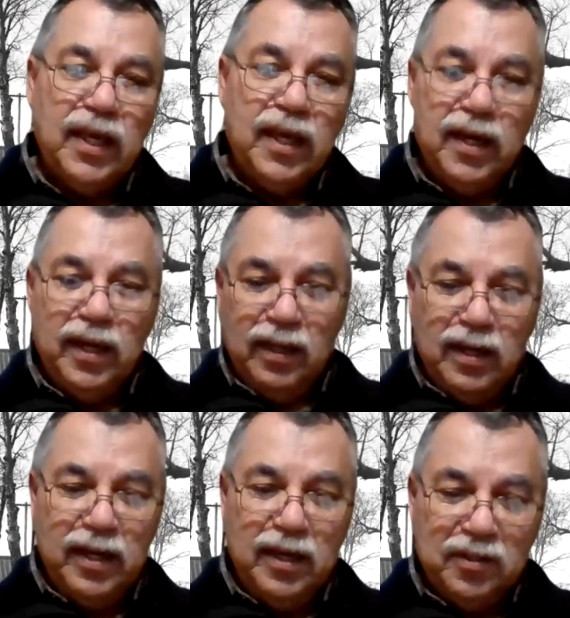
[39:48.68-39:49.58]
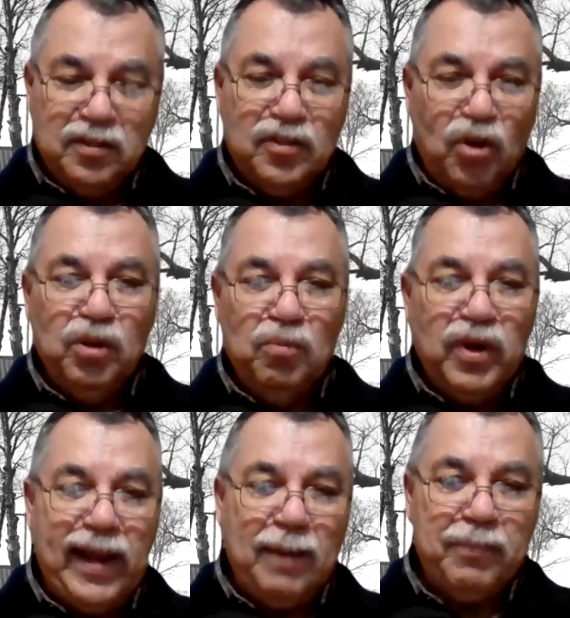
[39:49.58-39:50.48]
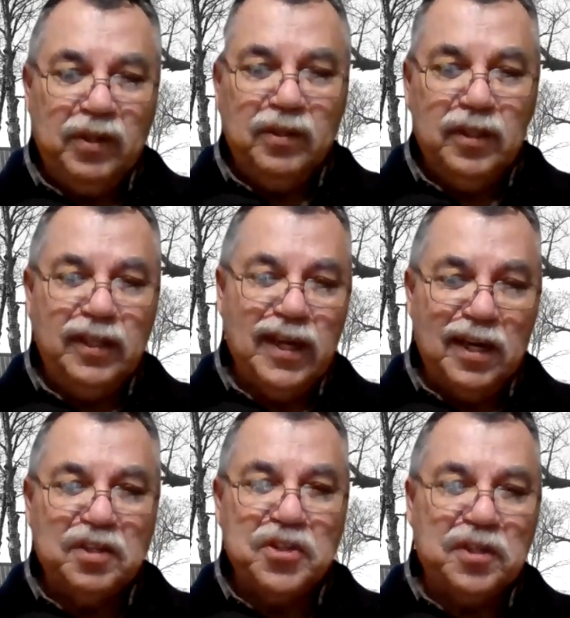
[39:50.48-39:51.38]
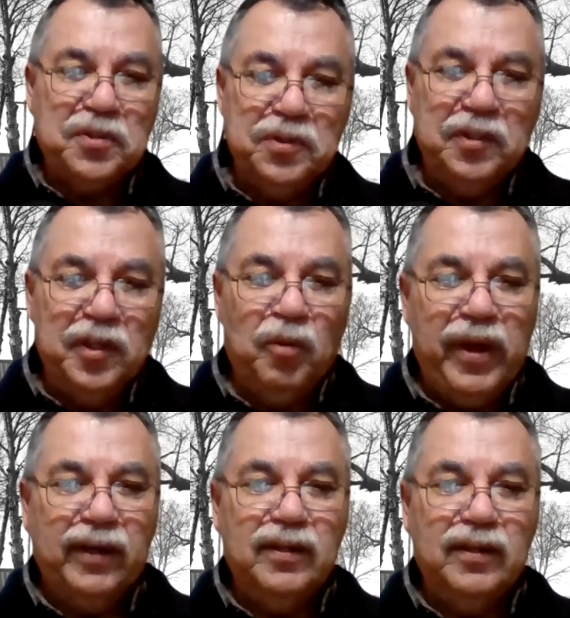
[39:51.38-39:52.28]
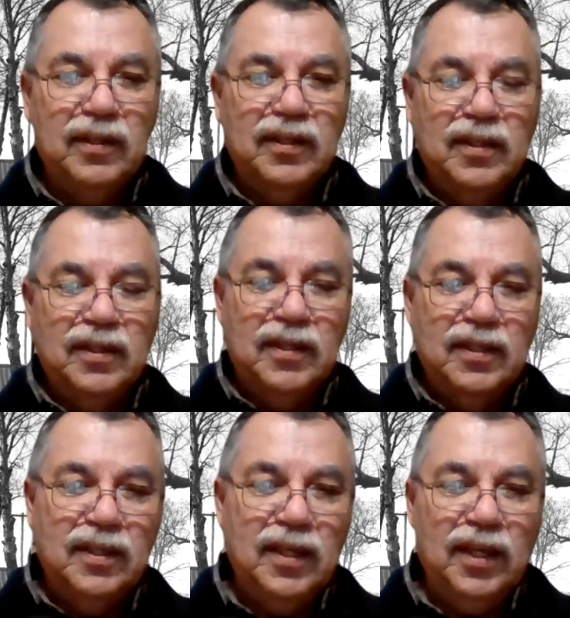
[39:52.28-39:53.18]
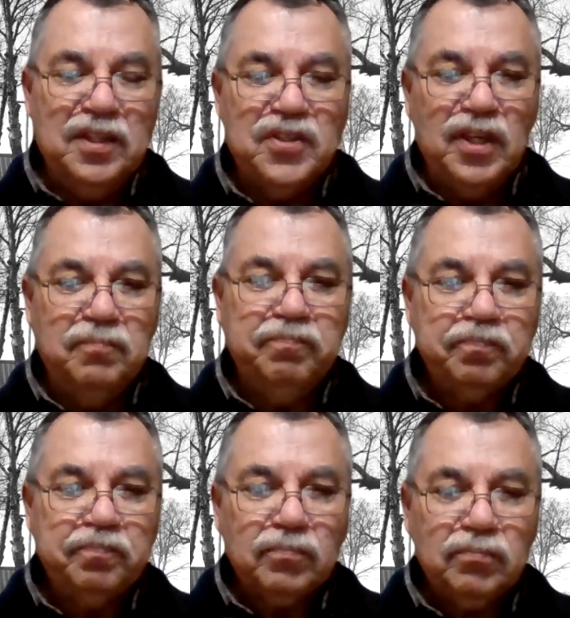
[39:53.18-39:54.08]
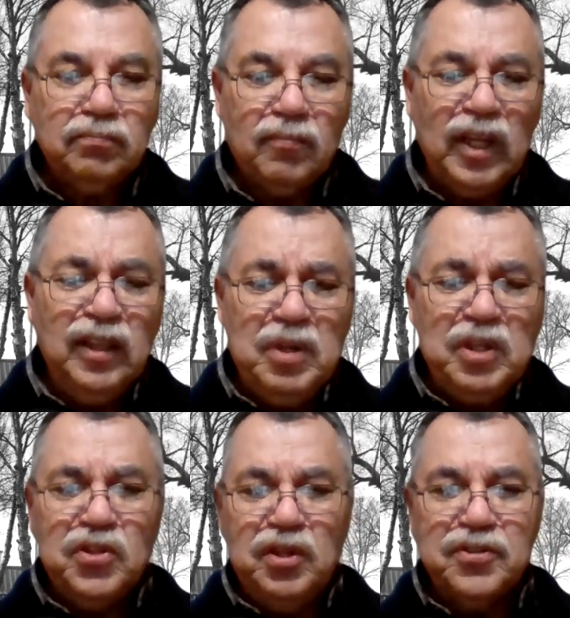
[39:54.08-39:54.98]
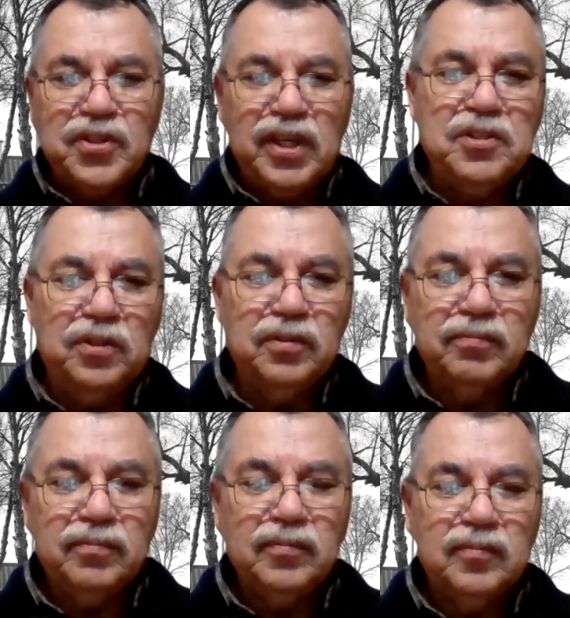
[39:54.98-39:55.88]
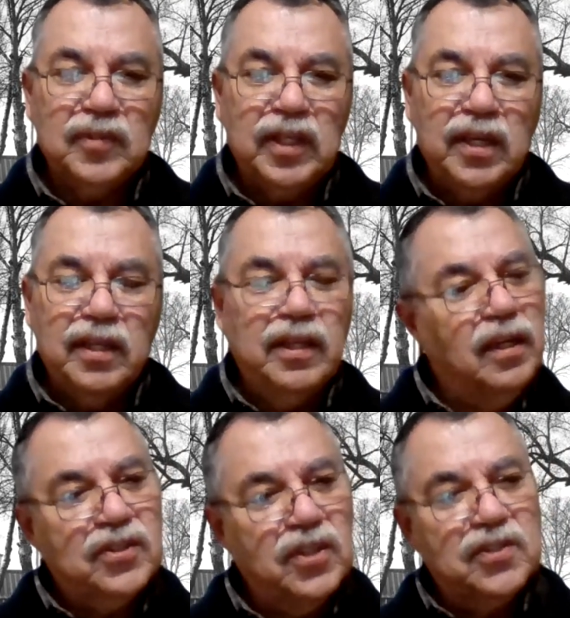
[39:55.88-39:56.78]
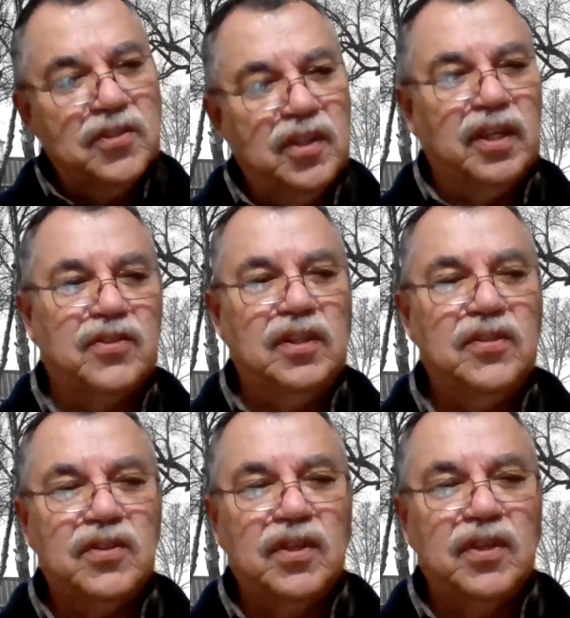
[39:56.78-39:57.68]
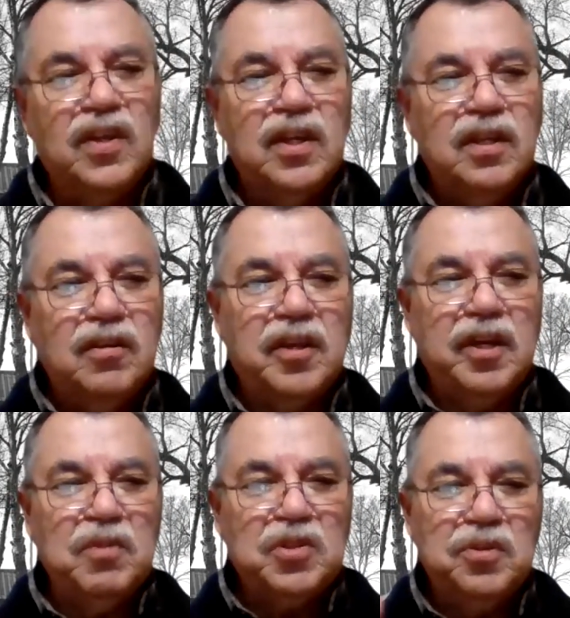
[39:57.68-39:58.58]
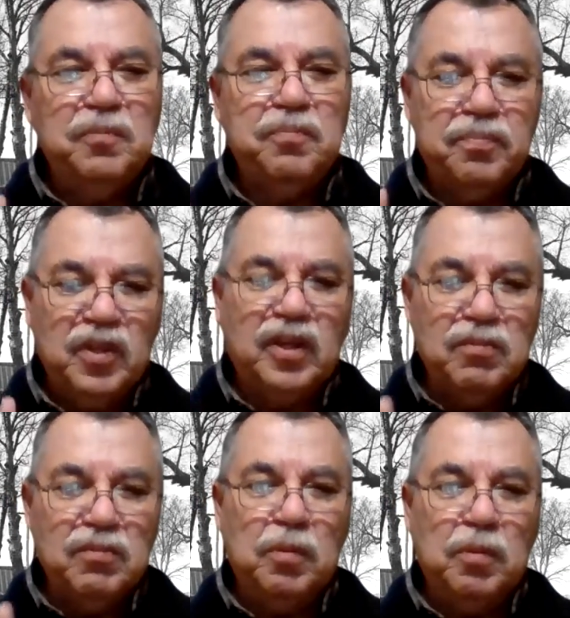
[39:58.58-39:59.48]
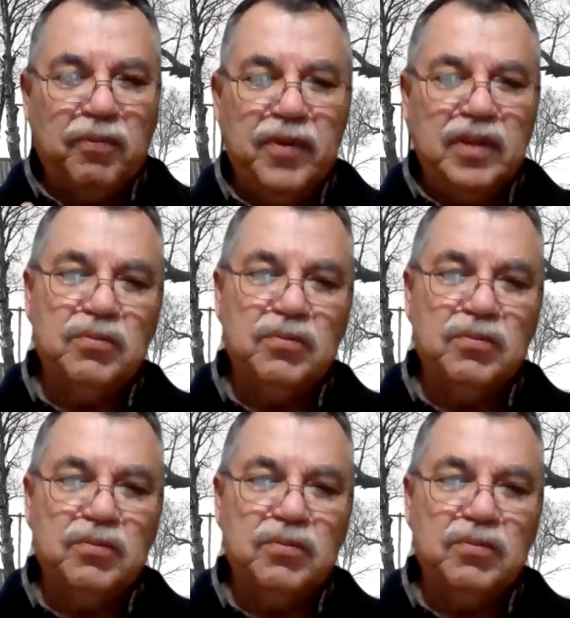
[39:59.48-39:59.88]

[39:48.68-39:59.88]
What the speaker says: And I told him what happened. He kind of chuckled a little bit, and he said, "Let me see your schedule." And then he says this. He says, the chemistry professor